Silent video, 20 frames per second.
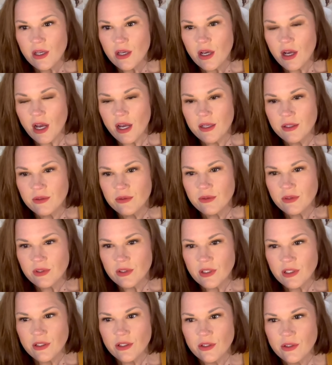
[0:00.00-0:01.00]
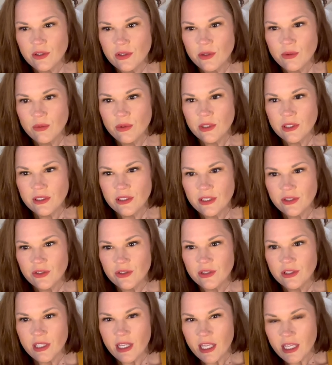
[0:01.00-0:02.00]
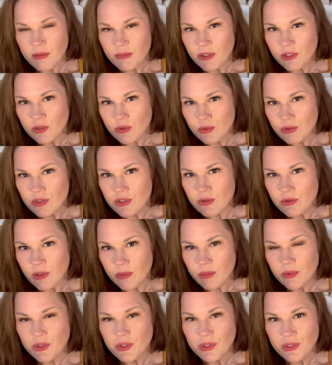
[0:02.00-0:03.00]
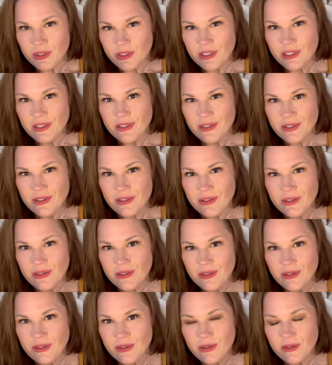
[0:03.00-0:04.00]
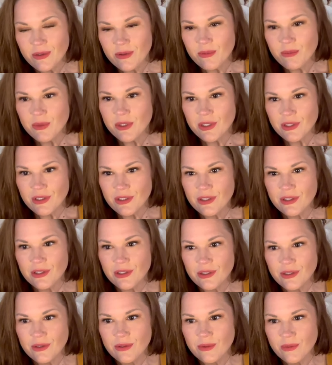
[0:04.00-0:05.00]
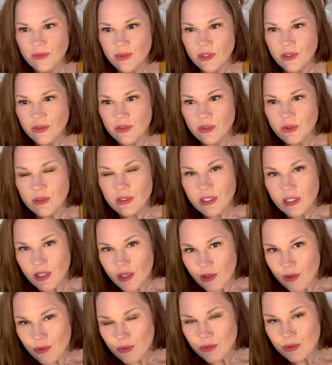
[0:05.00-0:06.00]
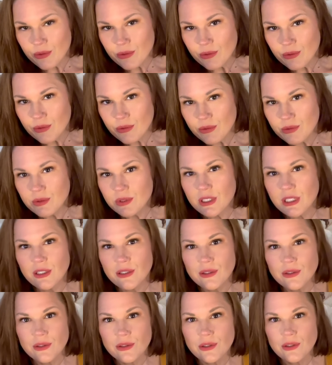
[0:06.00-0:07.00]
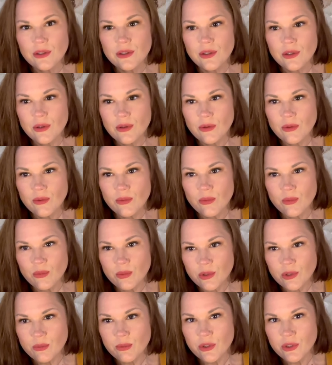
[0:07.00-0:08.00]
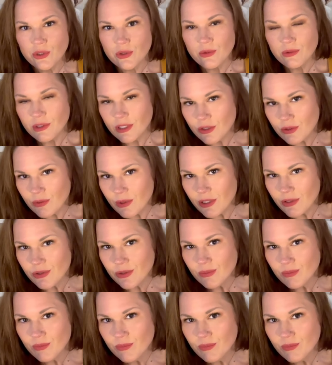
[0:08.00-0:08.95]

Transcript: I don't think you were intentionally aiming towards new opportunities, but what you're doing now, okay, will put you in that direction.